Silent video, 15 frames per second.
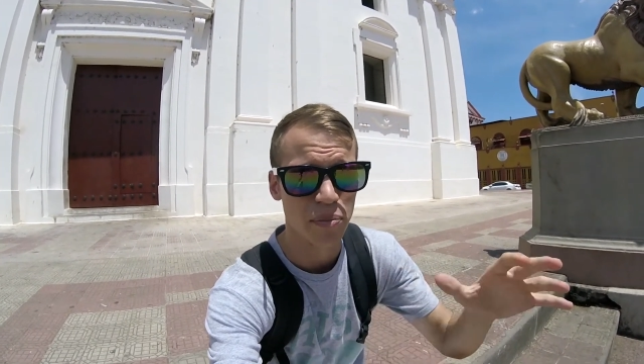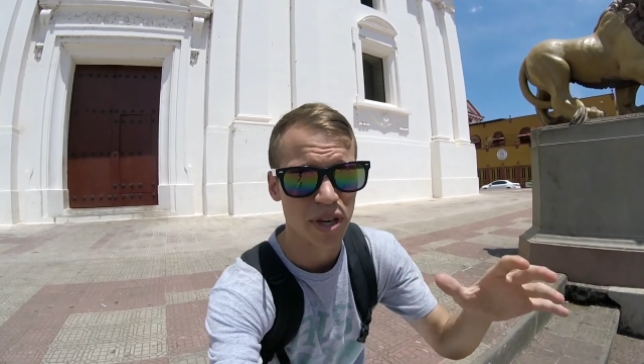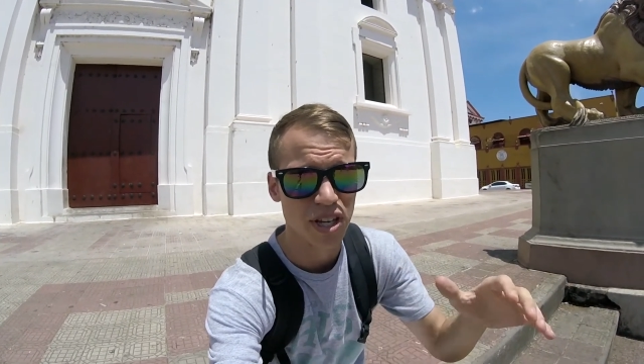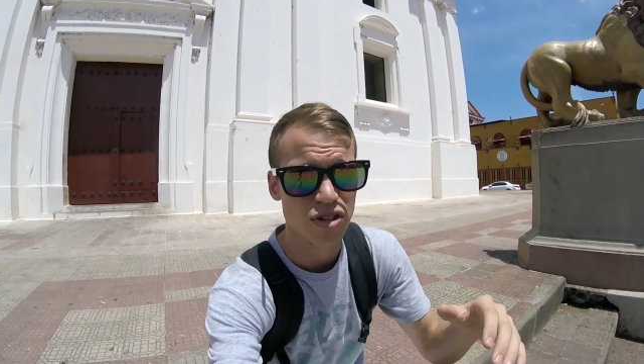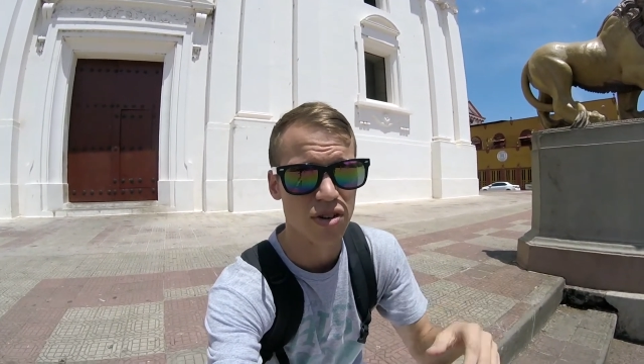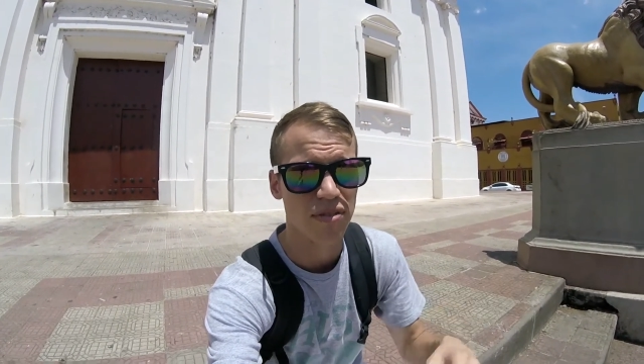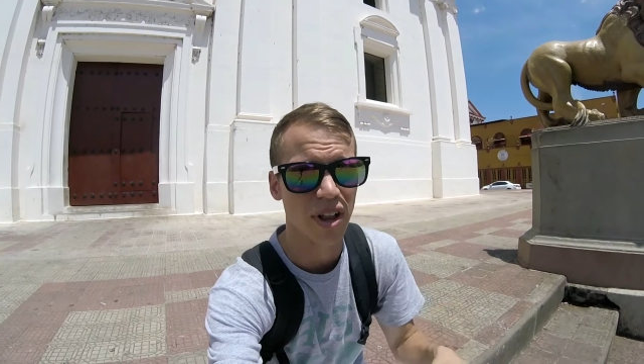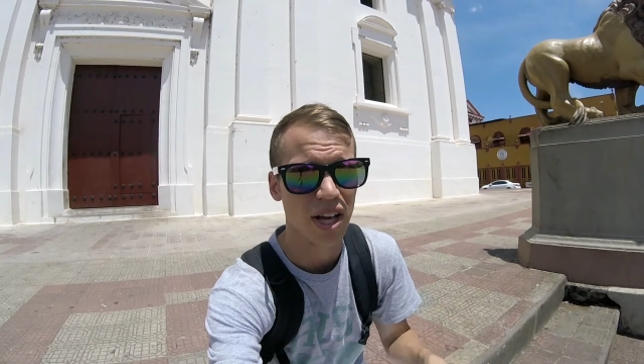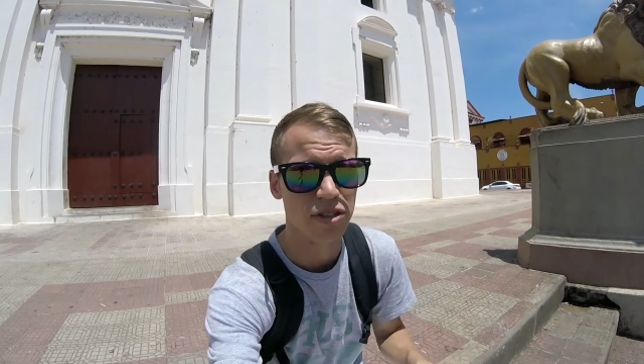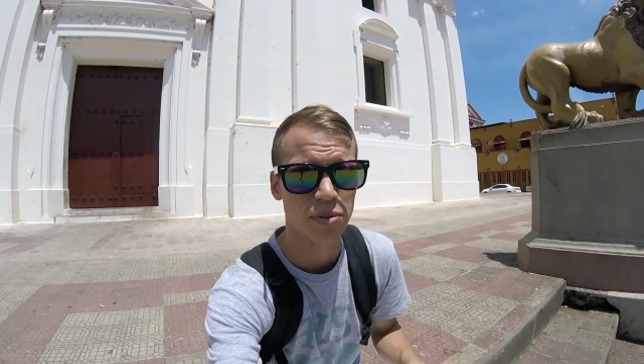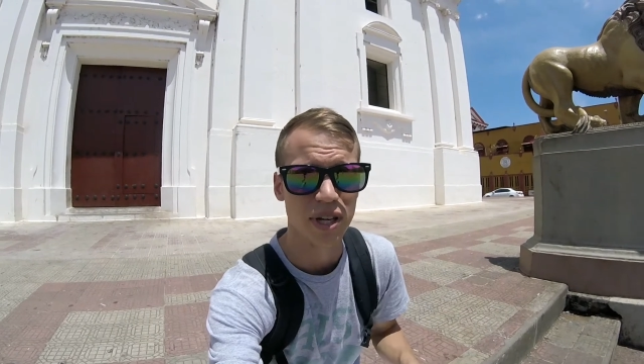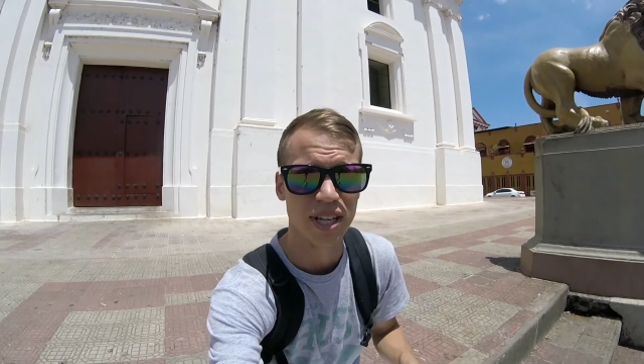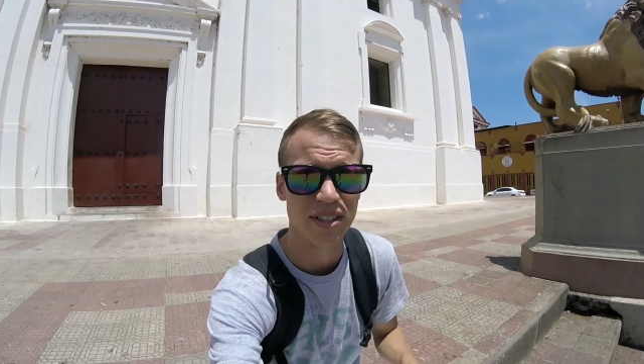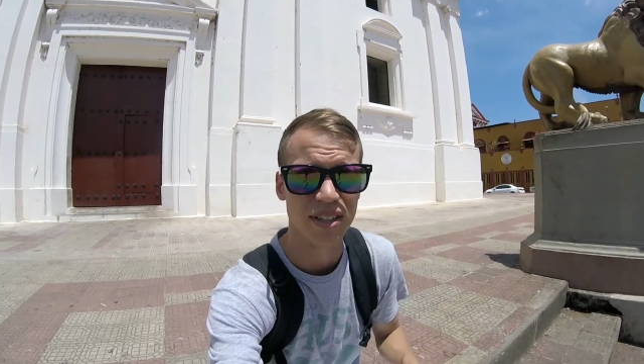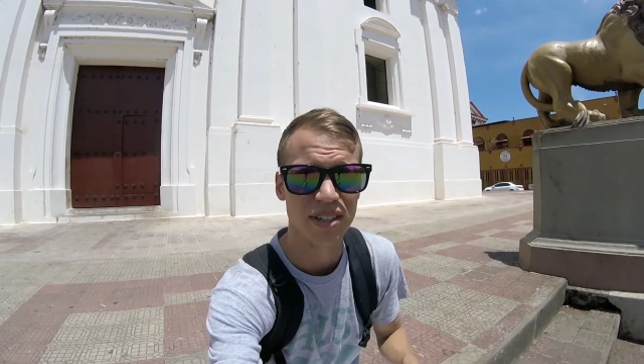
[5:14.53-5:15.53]
beach of Las
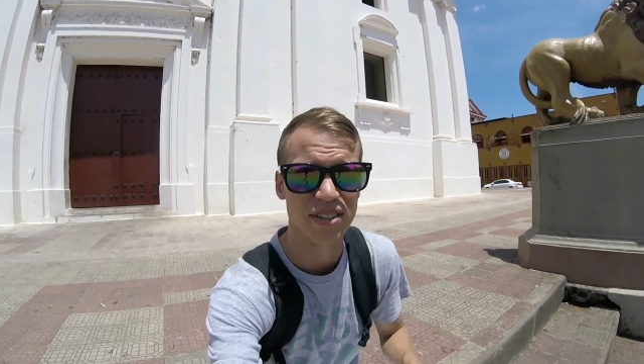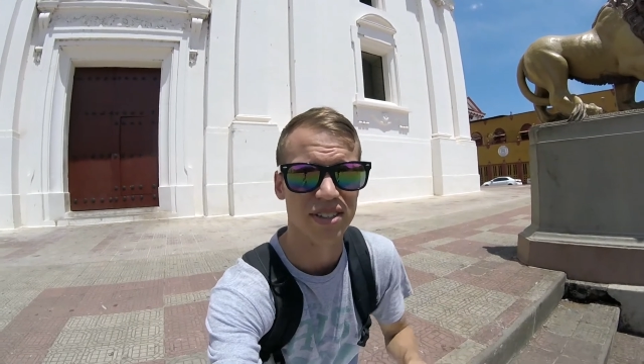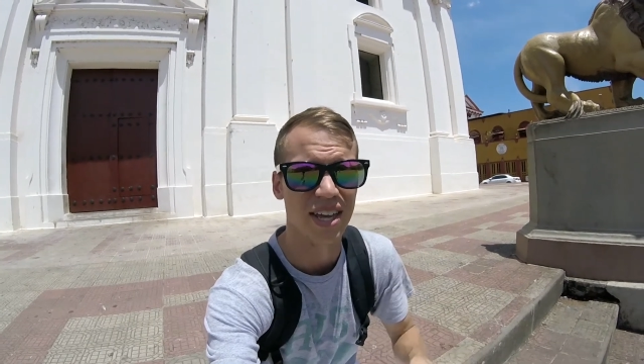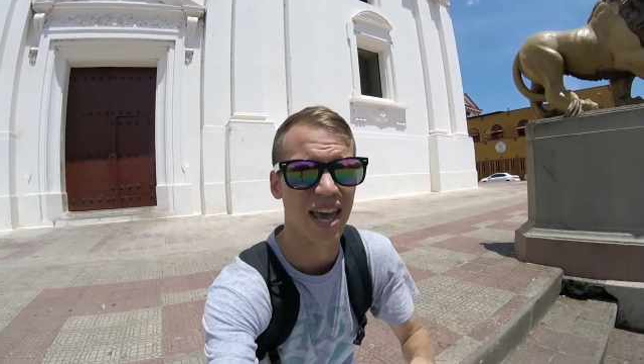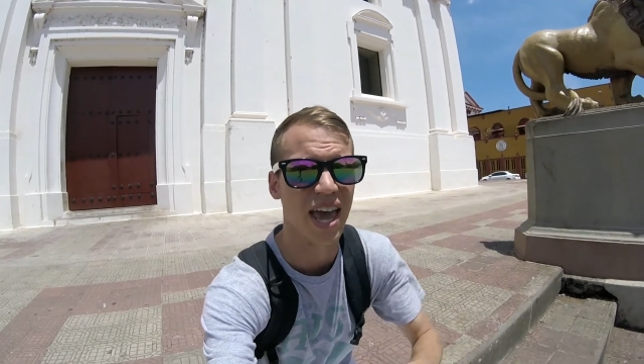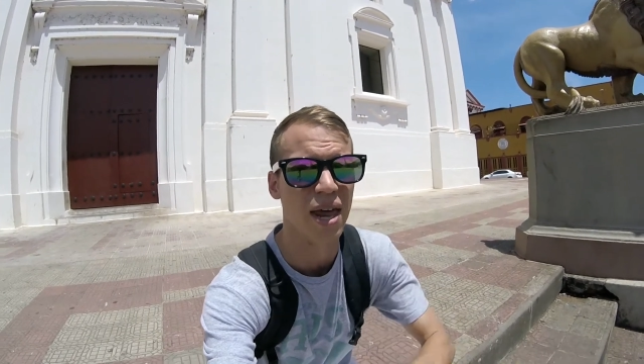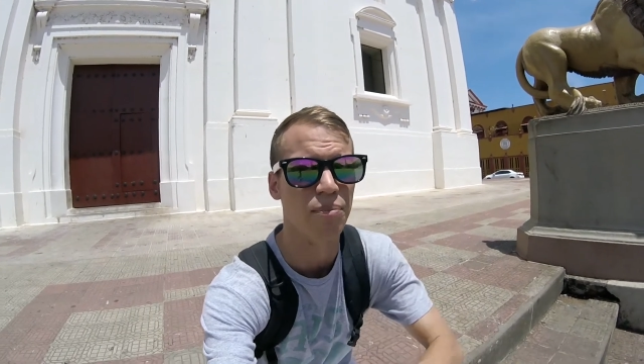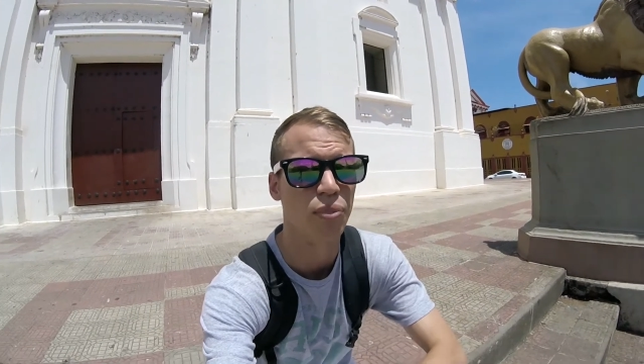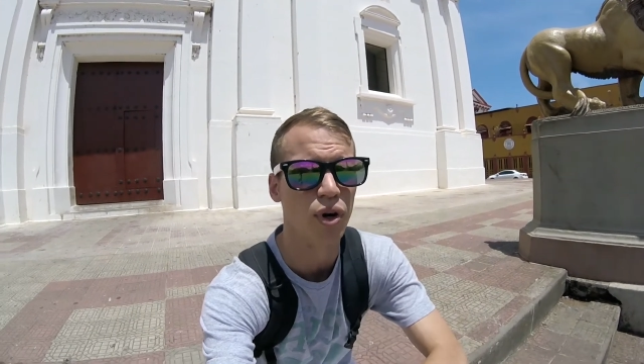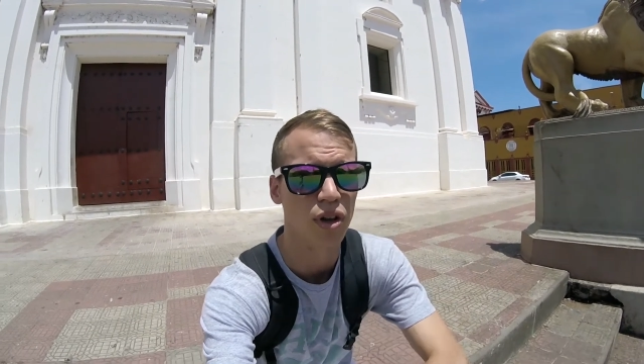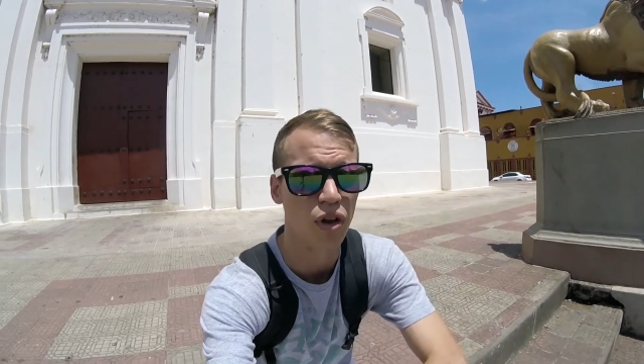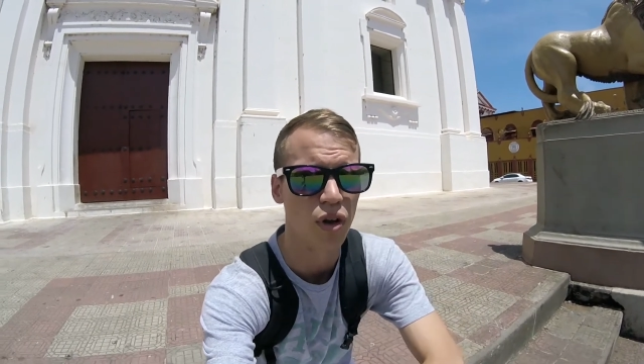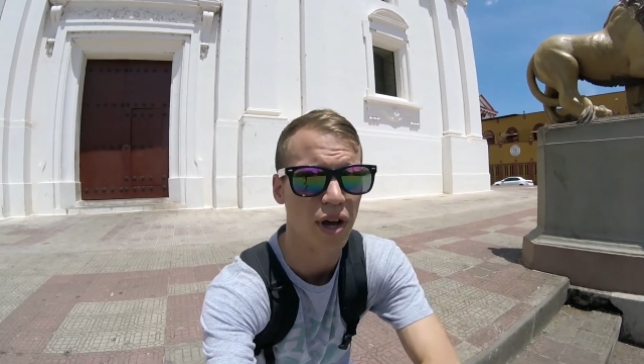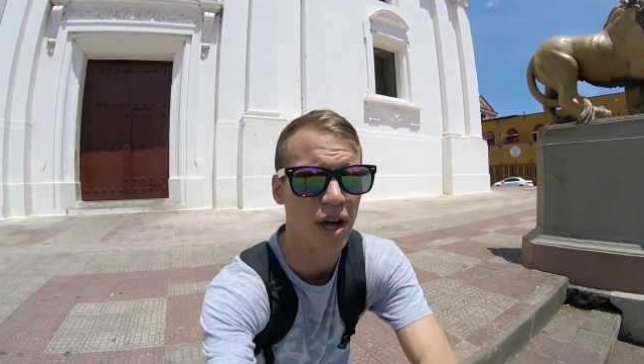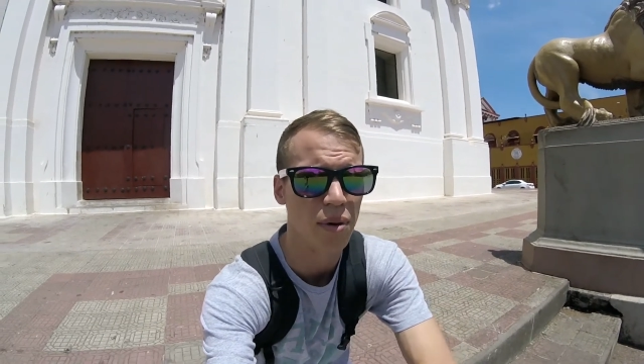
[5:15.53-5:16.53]
Manitas and
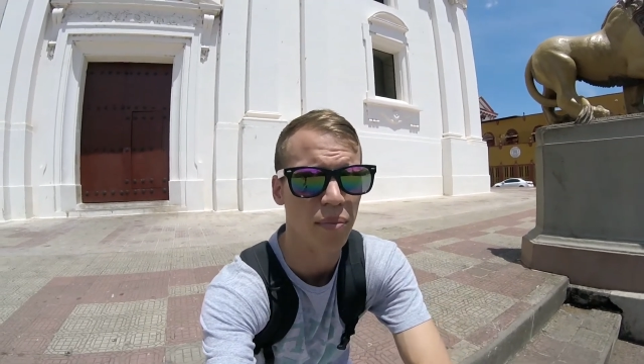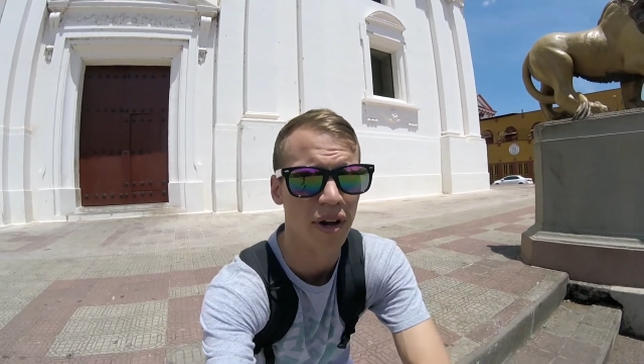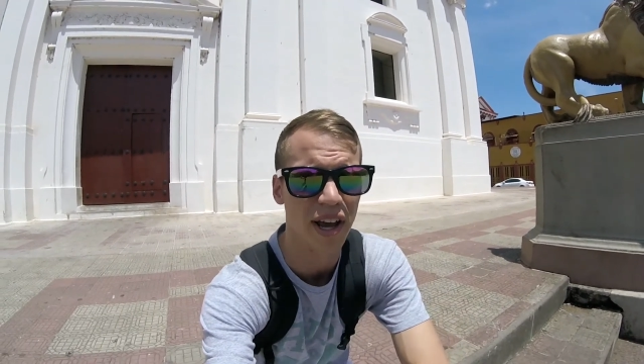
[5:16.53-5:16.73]
Ponaloya,